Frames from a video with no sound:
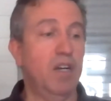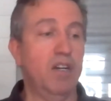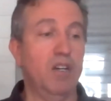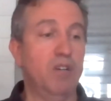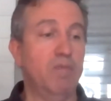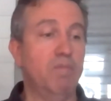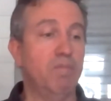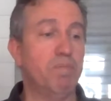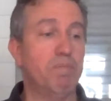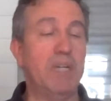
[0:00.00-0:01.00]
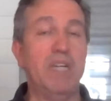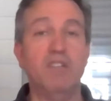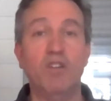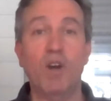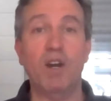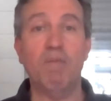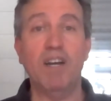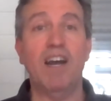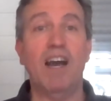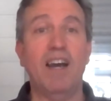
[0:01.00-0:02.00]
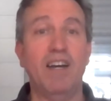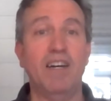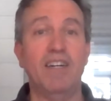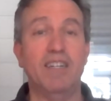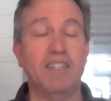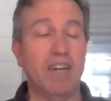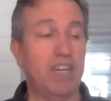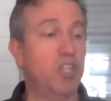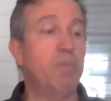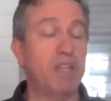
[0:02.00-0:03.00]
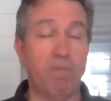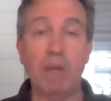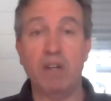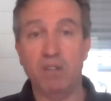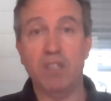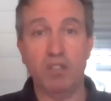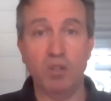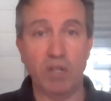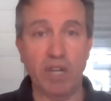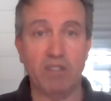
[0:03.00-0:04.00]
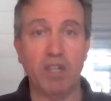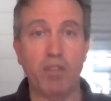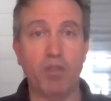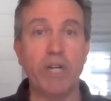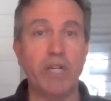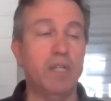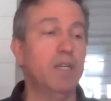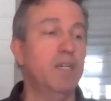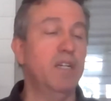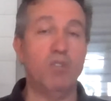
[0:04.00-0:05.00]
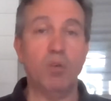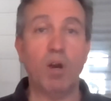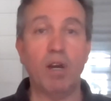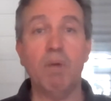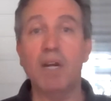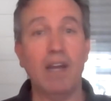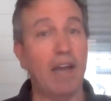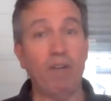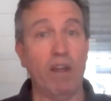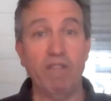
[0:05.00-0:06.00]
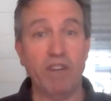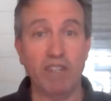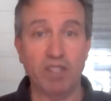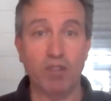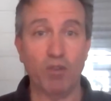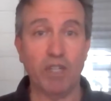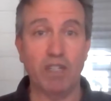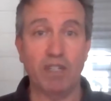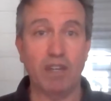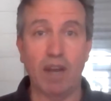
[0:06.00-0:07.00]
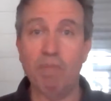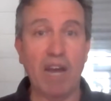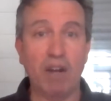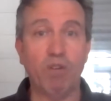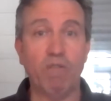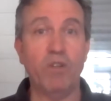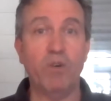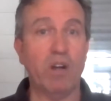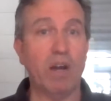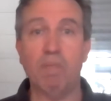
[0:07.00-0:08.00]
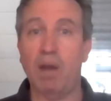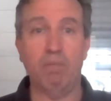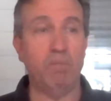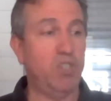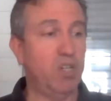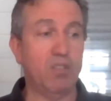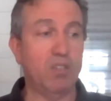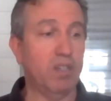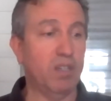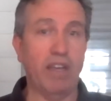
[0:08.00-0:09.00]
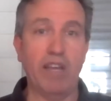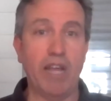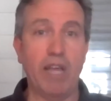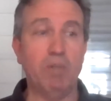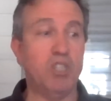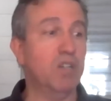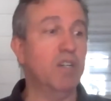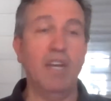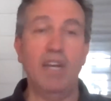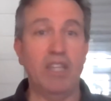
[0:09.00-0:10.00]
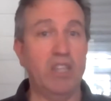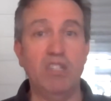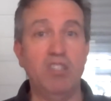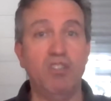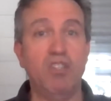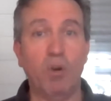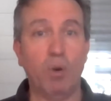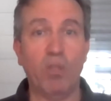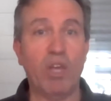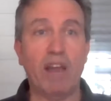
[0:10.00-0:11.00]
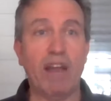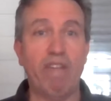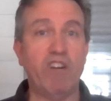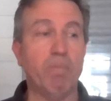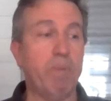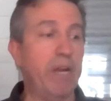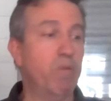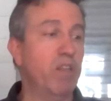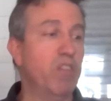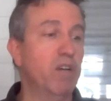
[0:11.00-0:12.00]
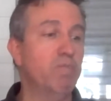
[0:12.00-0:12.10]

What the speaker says: But here's the rub. I should be comparing this to an X-T3. Here's the rub. I don't have an X-T3. I'm not a reviewer. I'm just an amateur, and this is the only thing I have to compare with.